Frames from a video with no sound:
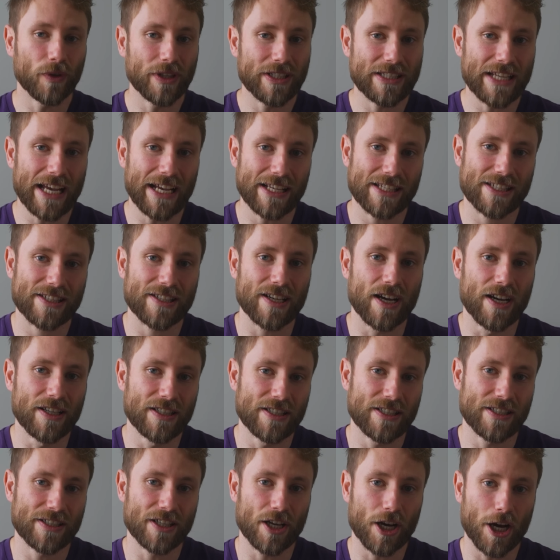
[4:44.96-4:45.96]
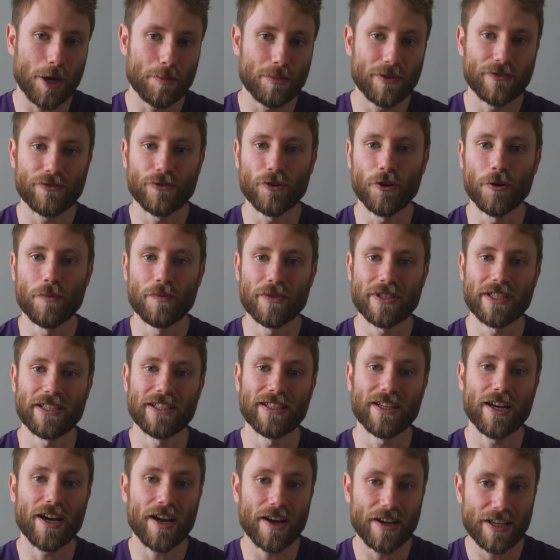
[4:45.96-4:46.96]
these exercises are performed in
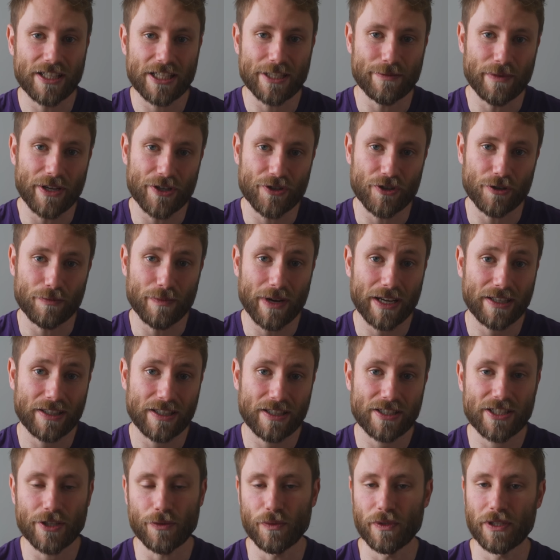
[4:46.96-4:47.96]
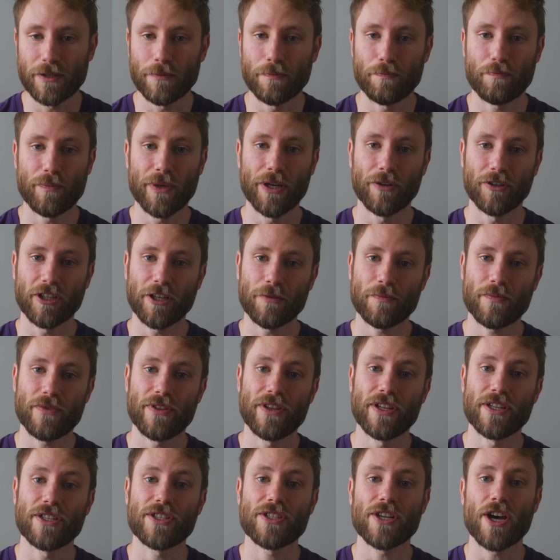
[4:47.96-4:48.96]
an isometric manner so we can build
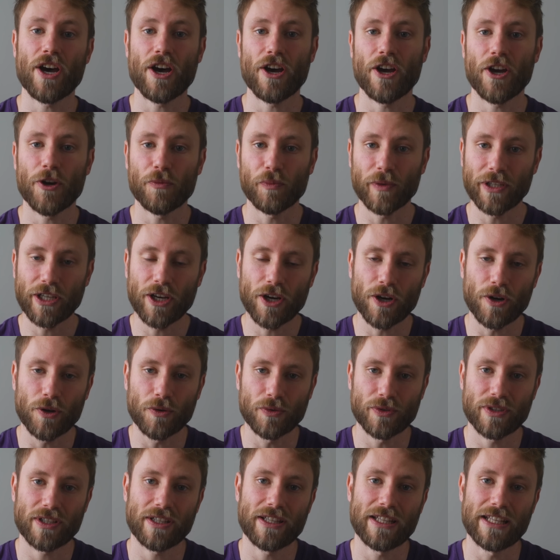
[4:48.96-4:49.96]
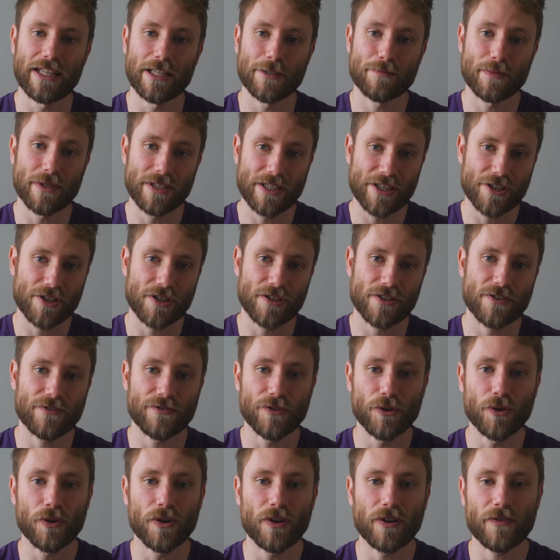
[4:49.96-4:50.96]
up the time we hold these positions
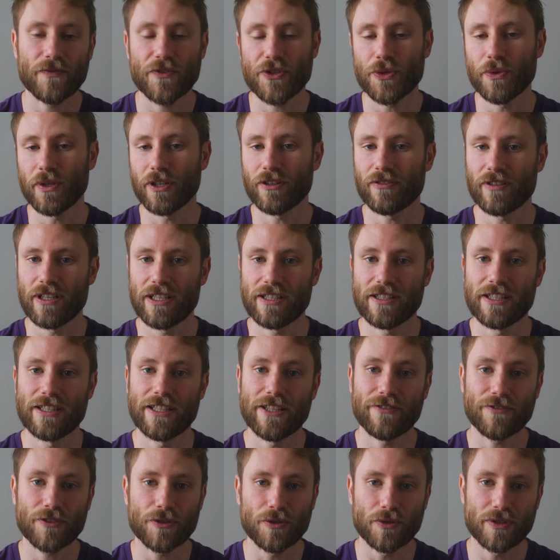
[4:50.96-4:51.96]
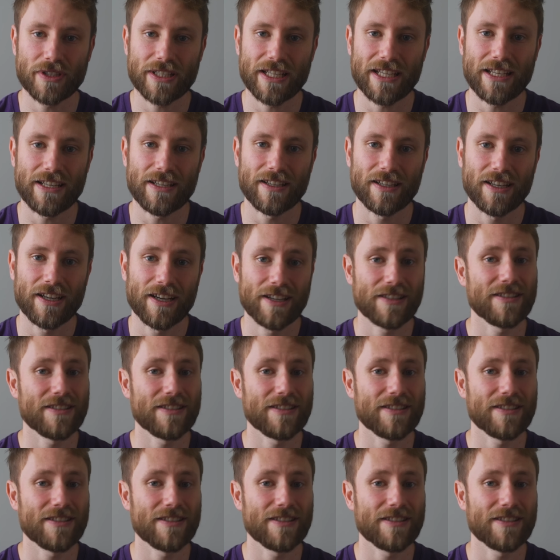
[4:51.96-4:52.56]
for to increase the difficulty.